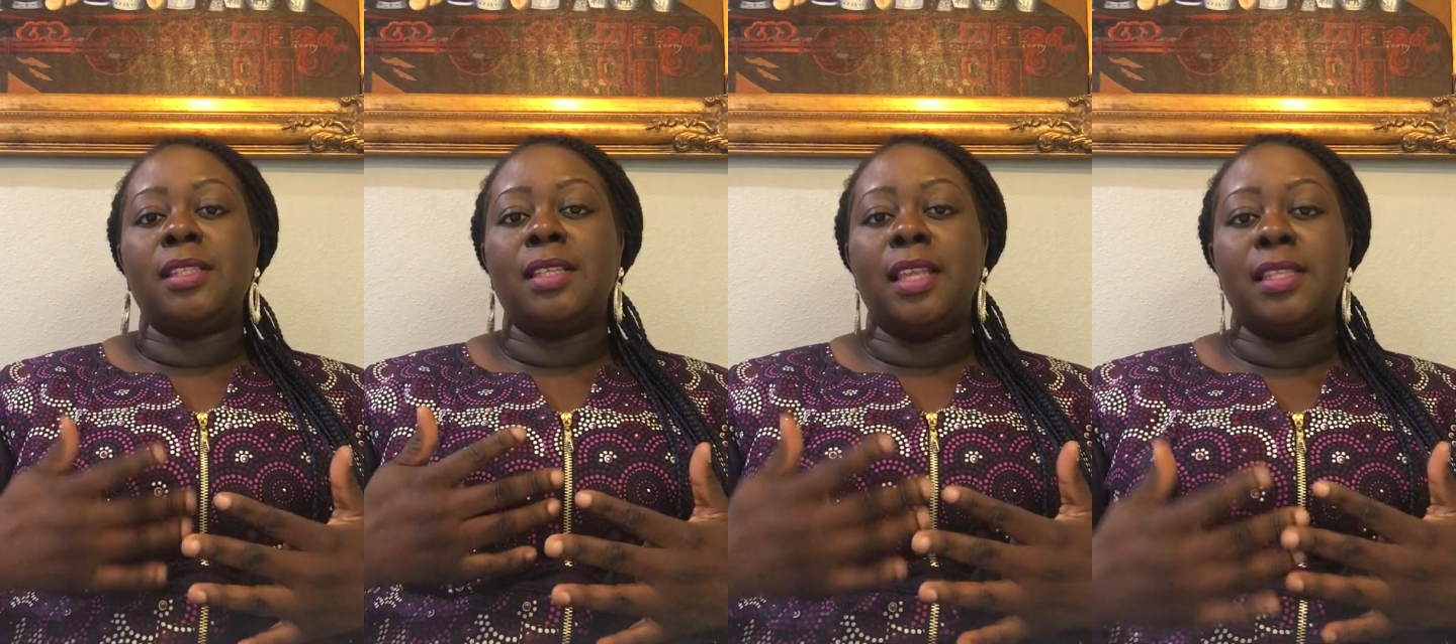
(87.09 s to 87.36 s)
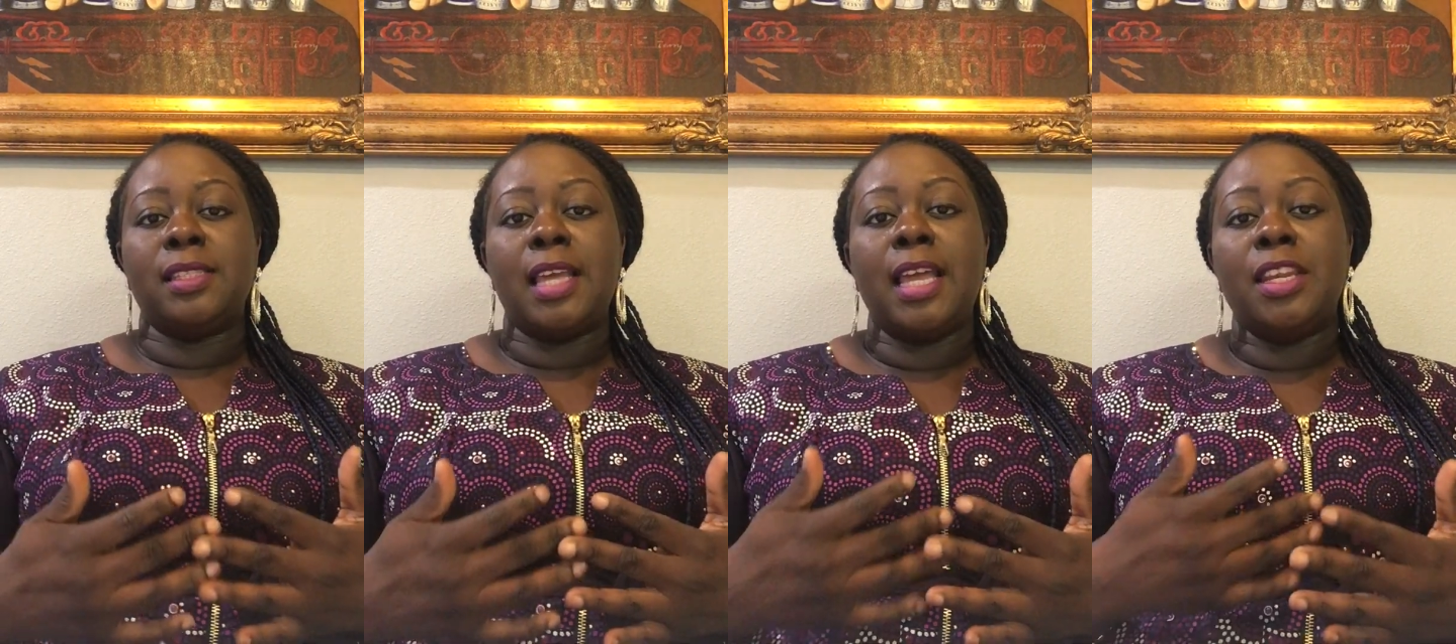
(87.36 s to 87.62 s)

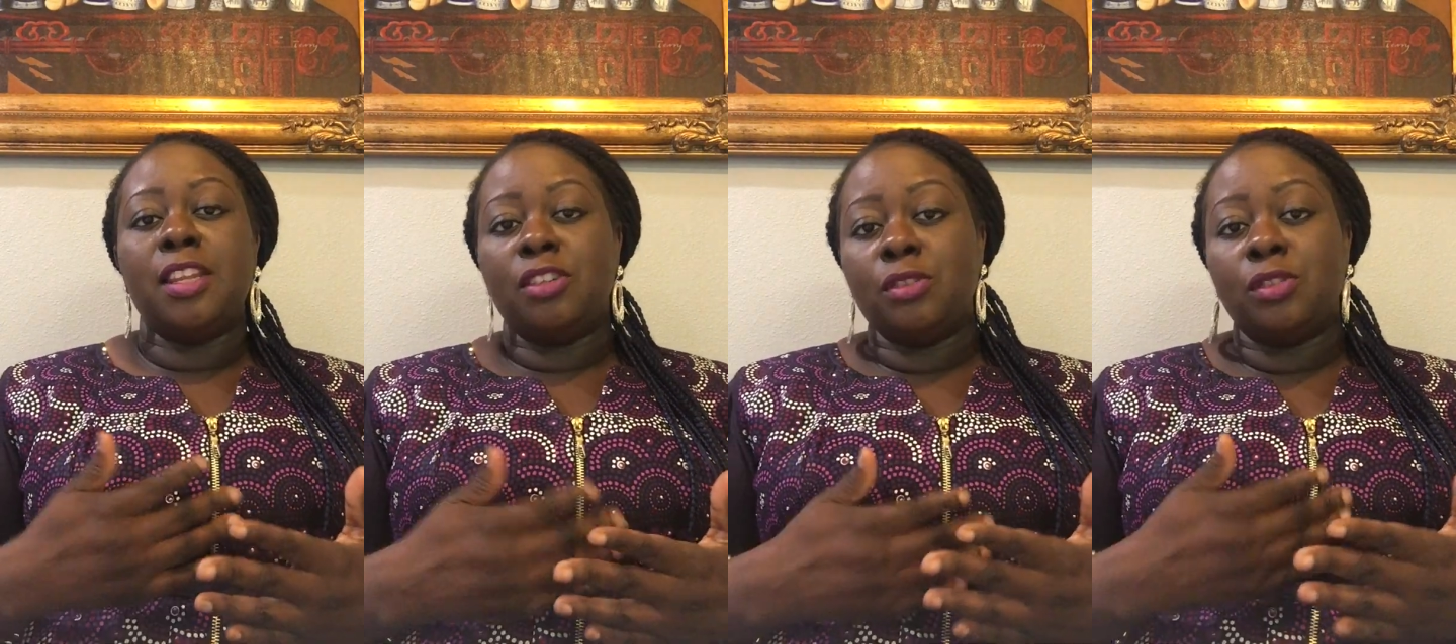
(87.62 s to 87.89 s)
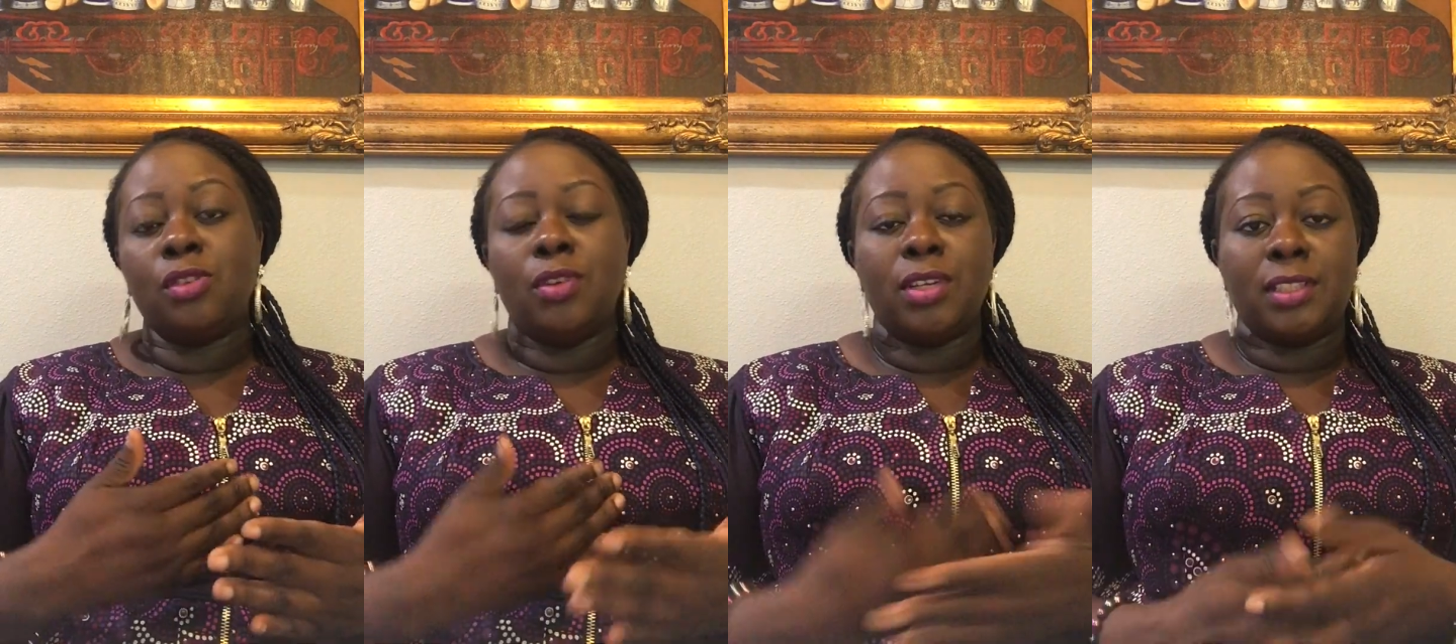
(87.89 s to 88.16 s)
things that I need you
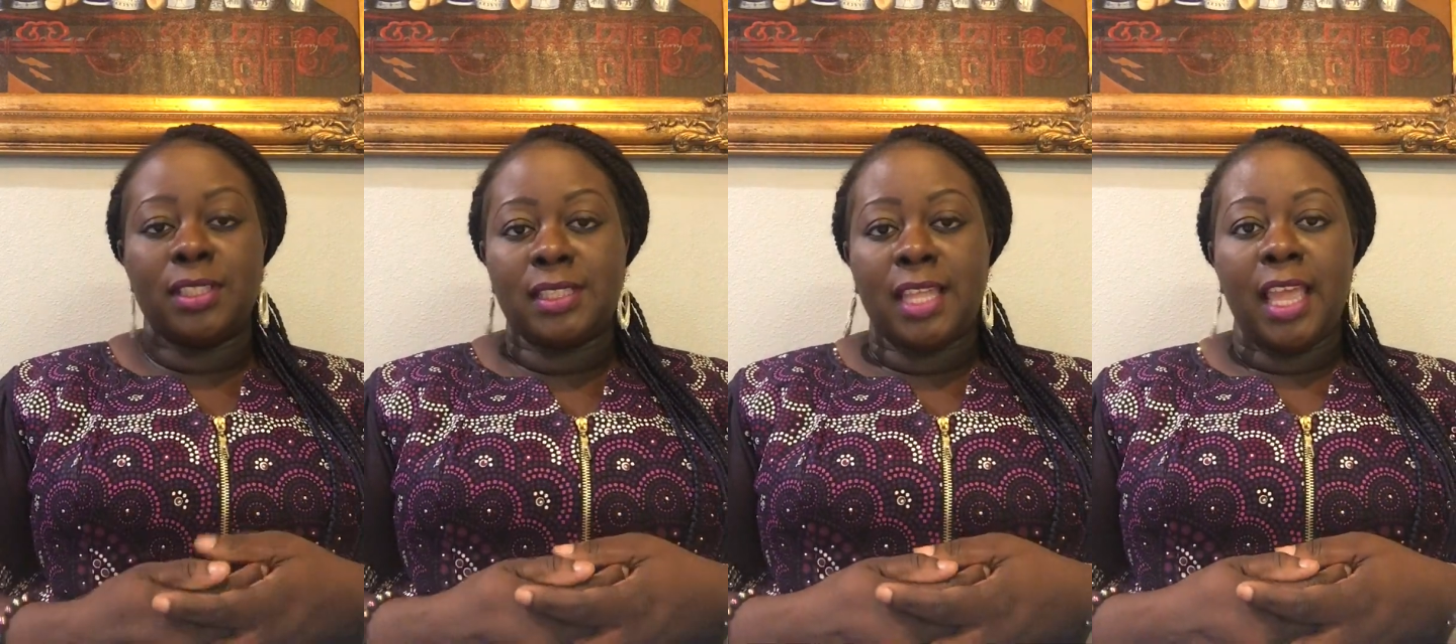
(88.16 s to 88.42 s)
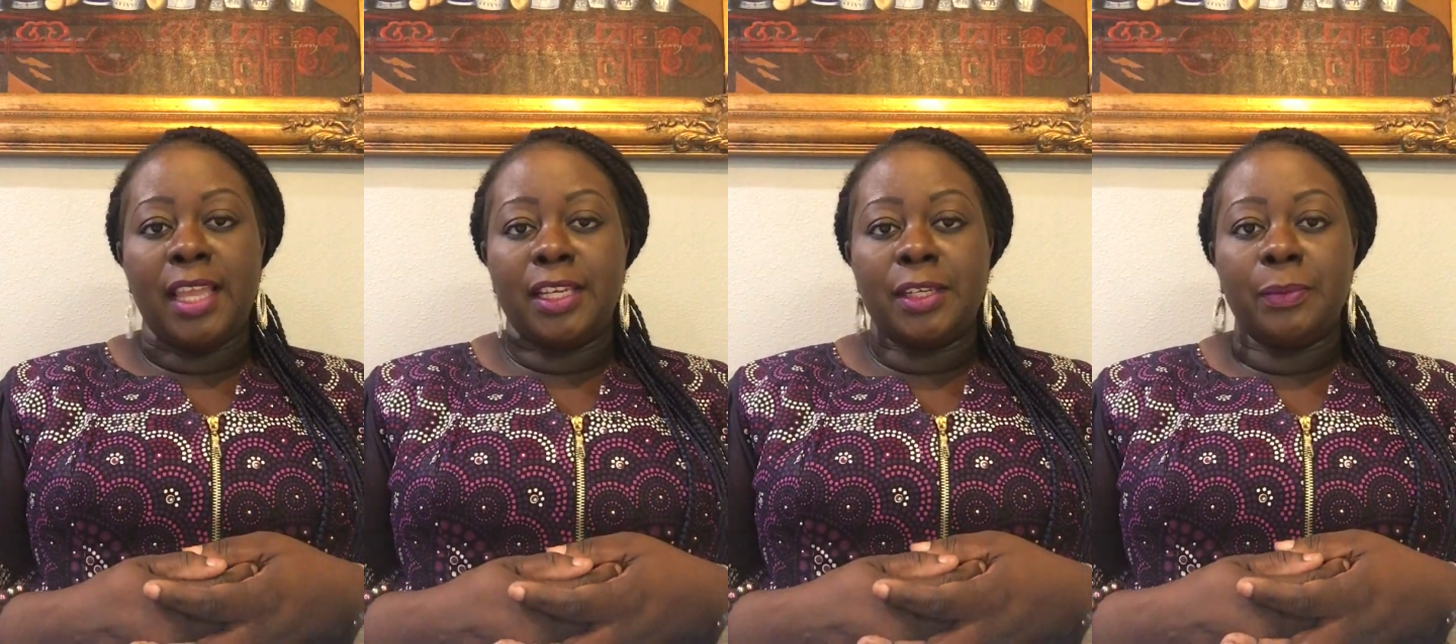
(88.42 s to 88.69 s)
to
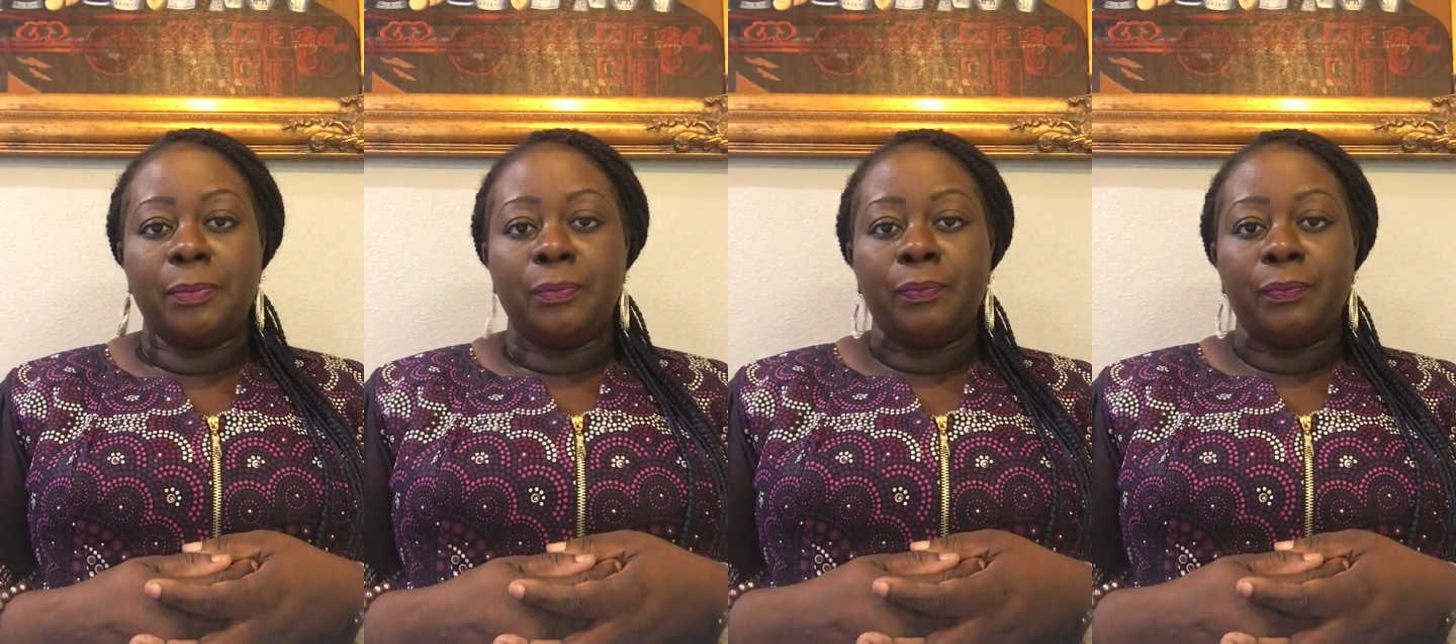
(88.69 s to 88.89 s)
understand